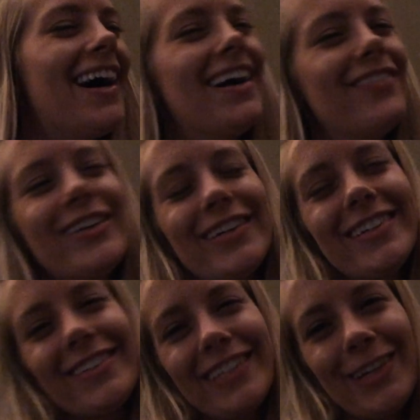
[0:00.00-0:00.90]
No,
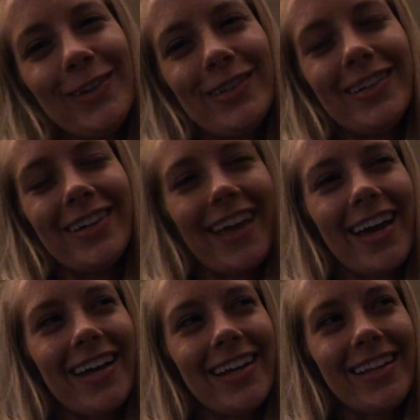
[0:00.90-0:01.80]
he's really cool,
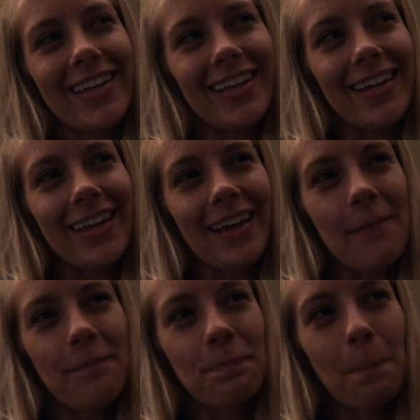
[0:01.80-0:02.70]
and he
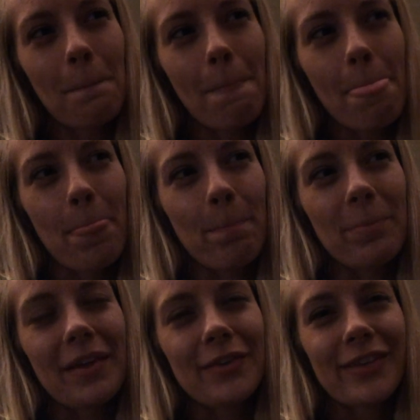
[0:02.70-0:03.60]

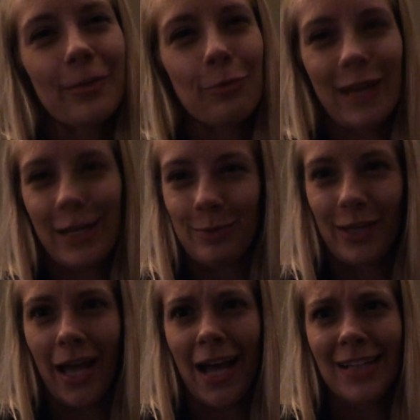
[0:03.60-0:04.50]
just like
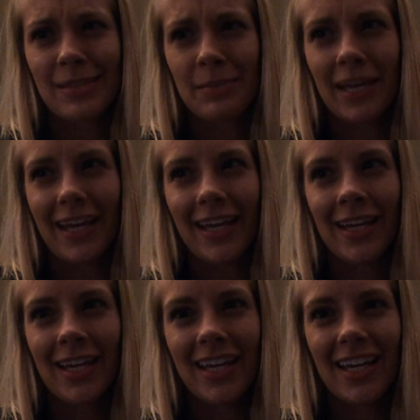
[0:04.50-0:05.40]
randomly asked me
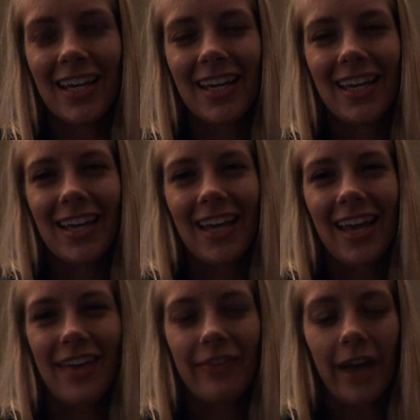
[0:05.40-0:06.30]

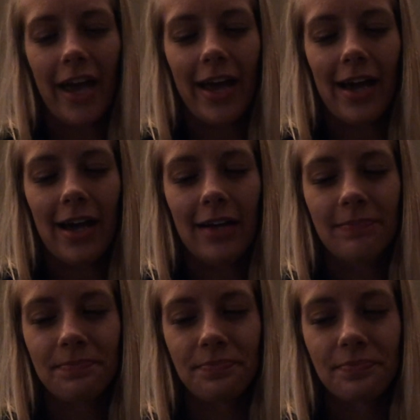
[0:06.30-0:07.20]
if I
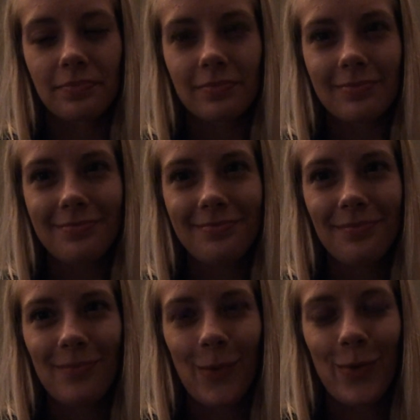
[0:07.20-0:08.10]

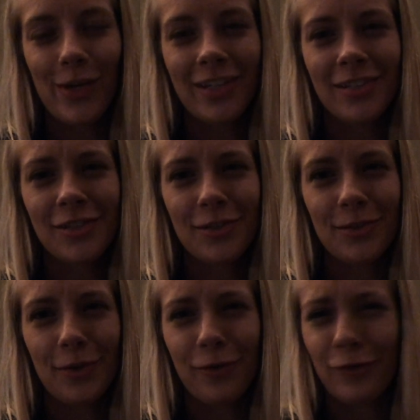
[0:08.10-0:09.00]
wanted to
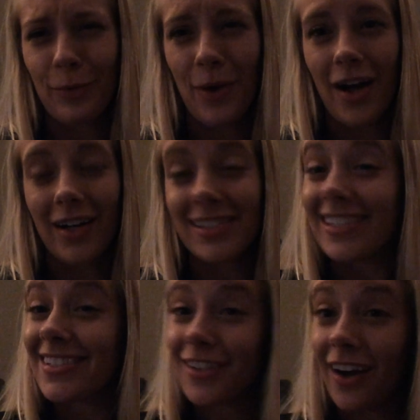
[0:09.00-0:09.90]
go for a walk, because
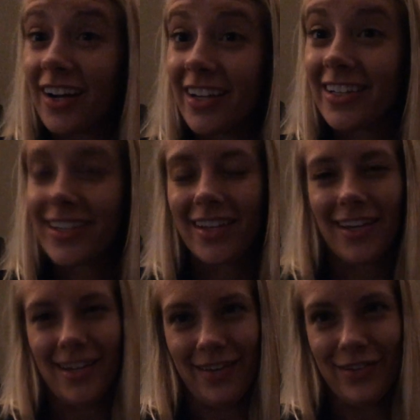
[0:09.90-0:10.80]
he has a dog,
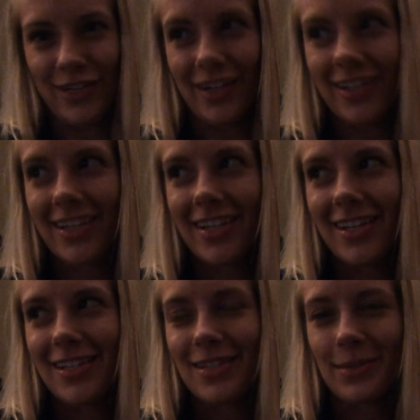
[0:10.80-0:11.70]
and I have a dog,
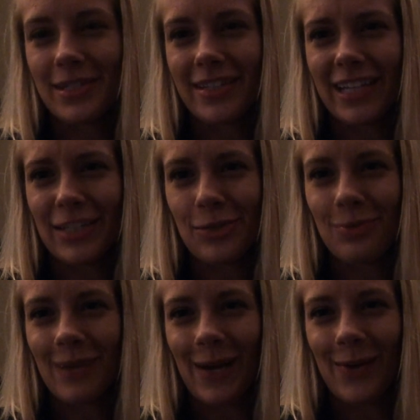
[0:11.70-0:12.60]
so we did like a
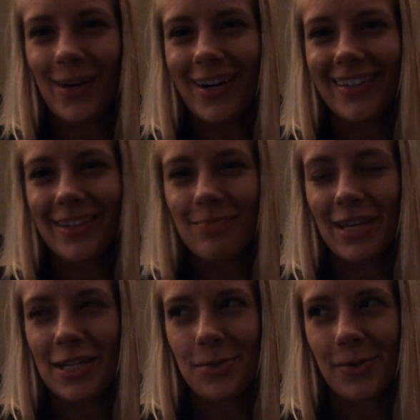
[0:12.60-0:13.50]
2-mile walk down
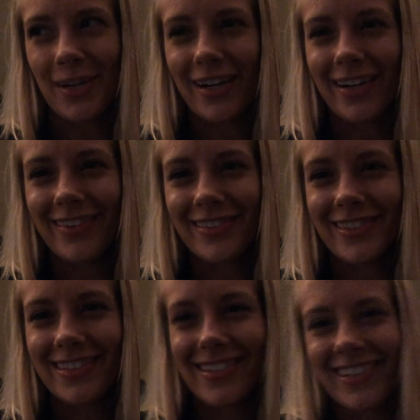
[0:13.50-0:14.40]
Bayshore, and it
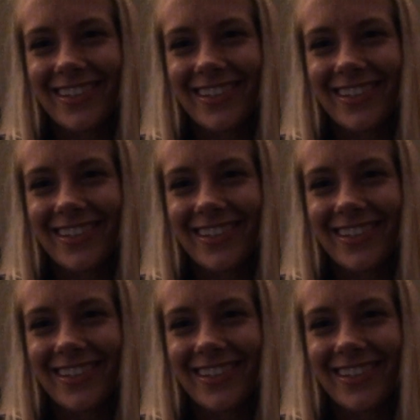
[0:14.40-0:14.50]
was...